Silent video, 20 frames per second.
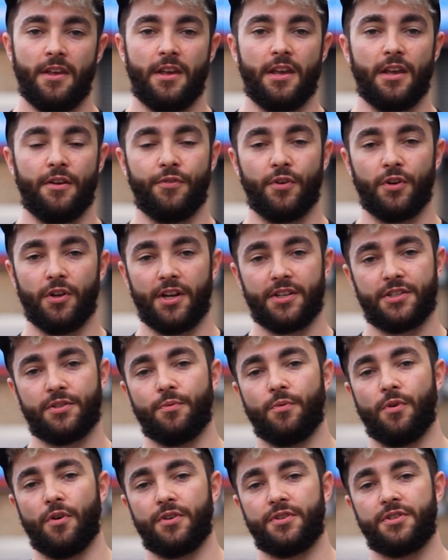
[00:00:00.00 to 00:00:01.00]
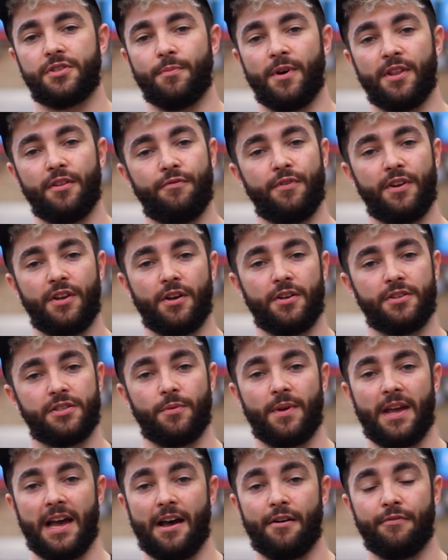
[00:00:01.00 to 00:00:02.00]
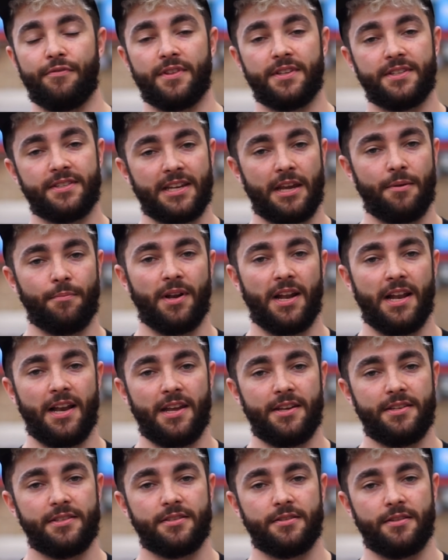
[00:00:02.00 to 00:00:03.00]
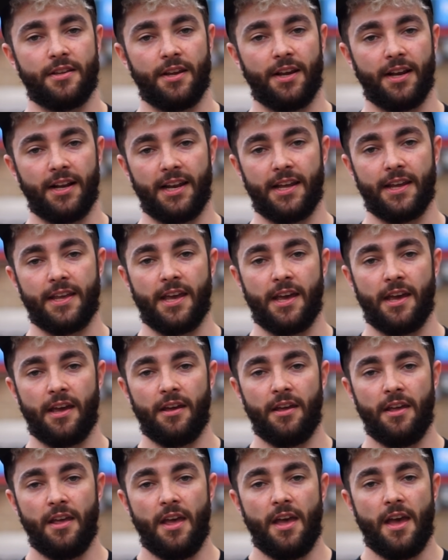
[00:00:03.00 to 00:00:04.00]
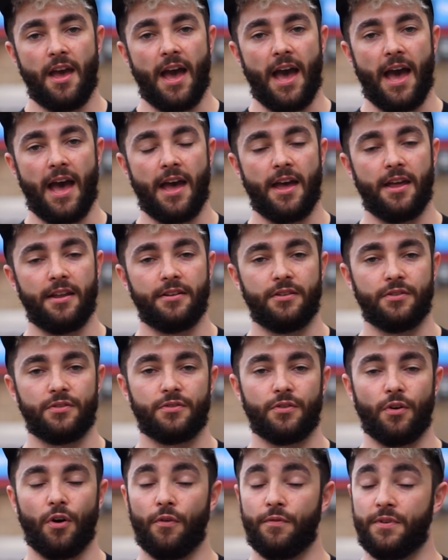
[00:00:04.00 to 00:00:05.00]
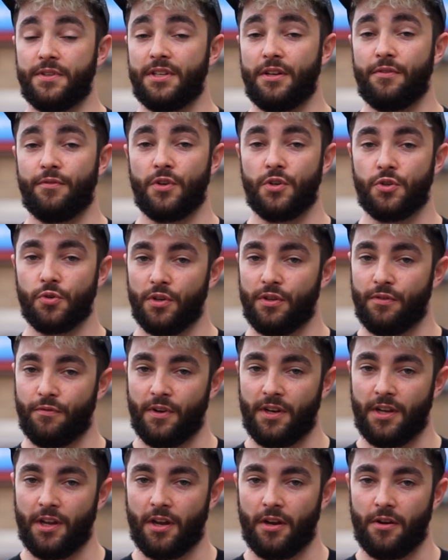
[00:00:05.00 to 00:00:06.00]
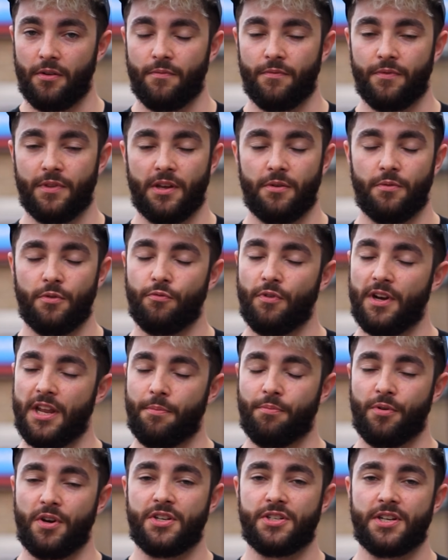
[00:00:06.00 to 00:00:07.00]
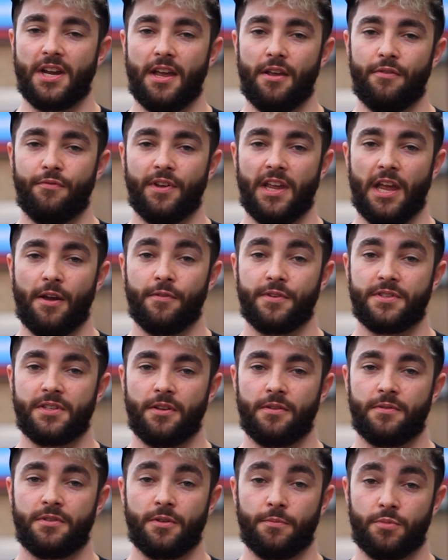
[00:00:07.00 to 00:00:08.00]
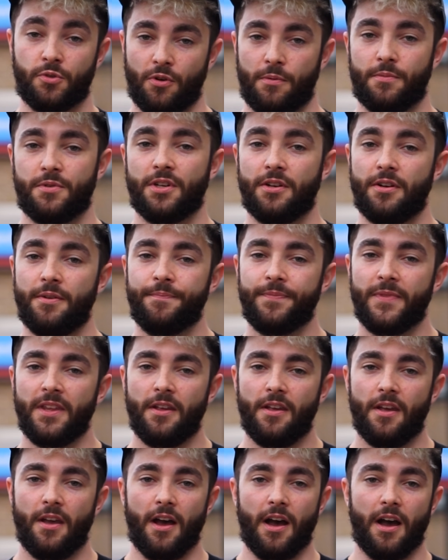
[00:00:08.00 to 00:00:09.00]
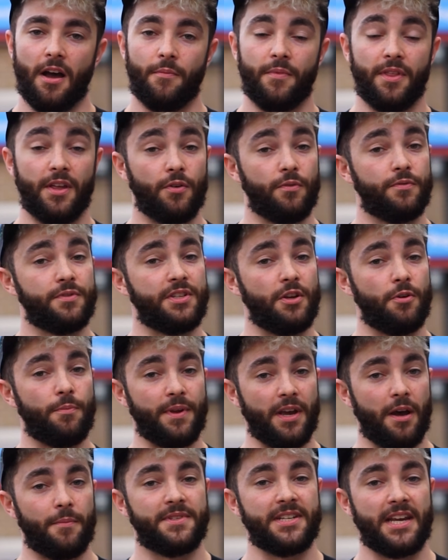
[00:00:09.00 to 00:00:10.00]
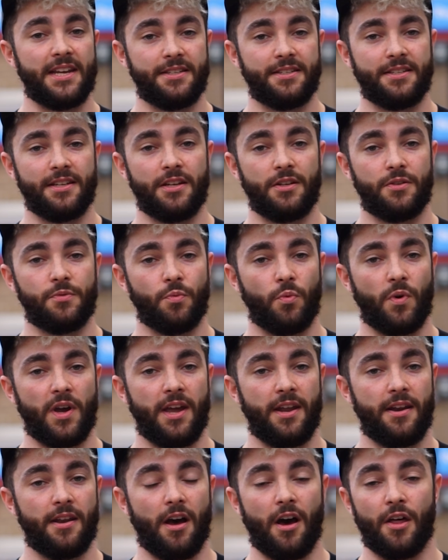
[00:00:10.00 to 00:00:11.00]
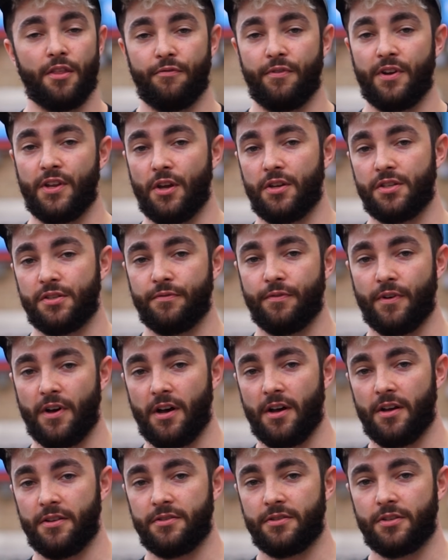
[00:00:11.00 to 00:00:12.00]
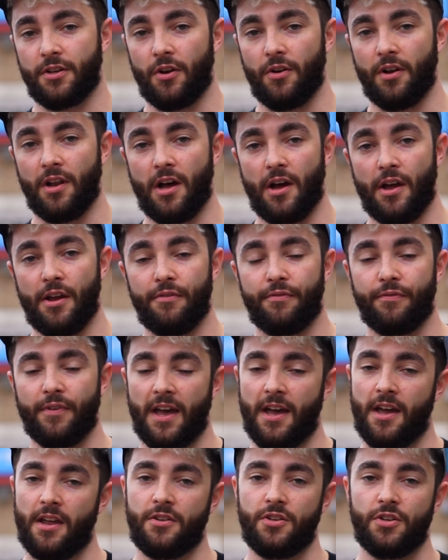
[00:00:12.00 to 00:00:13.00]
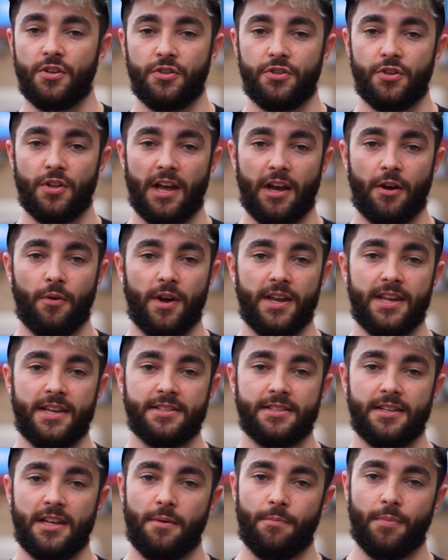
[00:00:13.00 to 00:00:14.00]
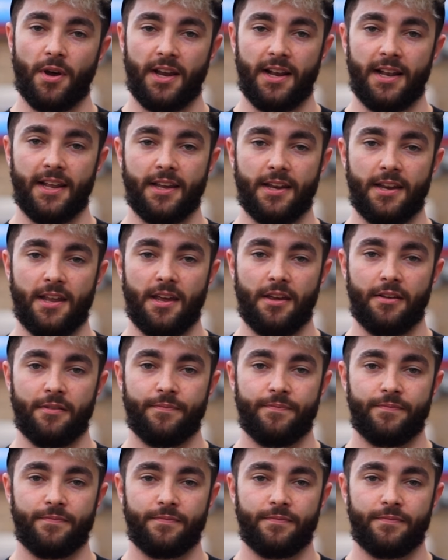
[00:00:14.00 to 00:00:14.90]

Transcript: If you'd like to watch some other videos that we have in the same playlist, then click here. And obviously if you enjoyed the video, then we really appreciate if you gave us a subscription. And then obviously you'll be updated when other videos of ours go live, and you can do that quite easily by clicking here.